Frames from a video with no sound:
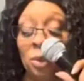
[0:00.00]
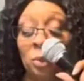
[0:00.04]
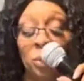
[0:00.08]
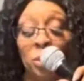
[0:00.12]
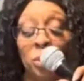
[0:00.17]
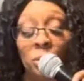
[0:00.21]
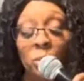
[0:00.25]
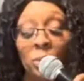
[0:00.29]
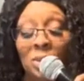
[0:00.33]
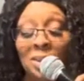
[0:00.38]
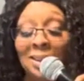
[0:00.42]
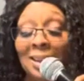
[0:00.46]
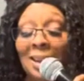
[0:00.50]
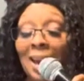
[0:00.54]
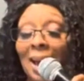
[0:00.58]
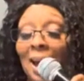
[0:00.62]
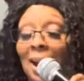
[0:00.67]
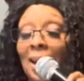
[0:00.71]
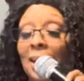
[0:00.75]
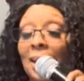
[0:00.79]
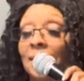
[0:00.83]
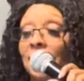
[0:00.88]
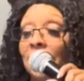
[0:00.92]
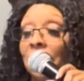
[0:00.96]
which was
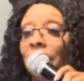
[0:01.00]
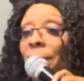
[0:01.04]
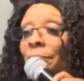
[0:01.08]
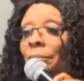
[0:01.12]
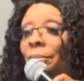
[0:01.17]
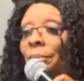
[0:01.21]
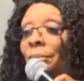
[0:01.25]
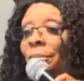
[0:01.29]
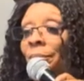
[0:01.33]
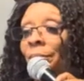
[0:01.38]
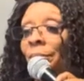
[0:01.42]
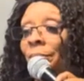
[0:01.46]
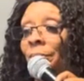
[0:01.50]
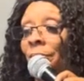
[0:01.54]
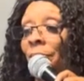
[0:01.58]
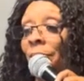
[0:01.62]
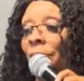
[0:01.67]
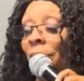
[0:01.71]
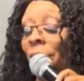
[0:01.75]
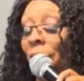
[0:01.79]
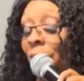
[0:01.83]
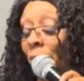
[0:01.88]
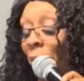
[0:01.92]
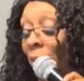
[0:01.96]
Lot,
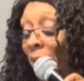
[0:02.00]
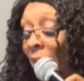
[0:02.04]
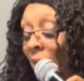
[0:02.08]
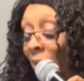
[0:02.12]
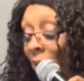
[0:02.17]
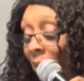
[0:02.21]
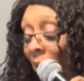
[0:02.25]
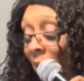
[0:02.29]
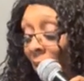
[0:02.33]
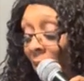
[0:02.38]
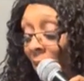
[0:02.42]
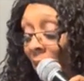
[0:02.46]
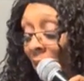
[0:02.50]
but